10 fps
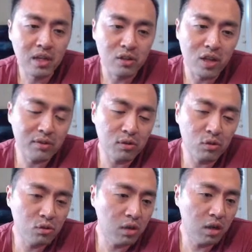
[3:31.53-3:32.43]
you have to
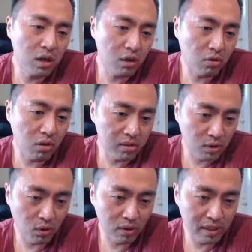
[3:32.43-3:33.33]
do a cross
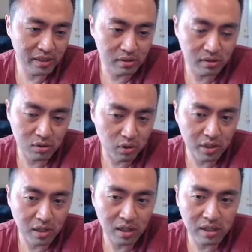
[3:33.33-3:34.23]
correlation search
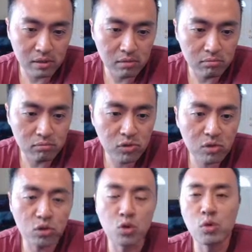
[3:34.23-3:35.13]
on
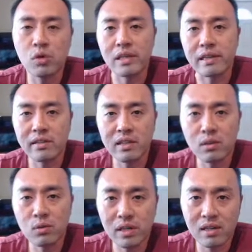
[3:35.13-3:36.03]
Google or LinkedIn
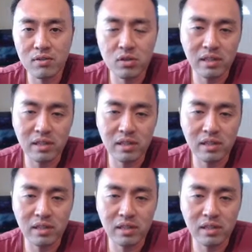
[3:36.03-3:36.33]
or whatever.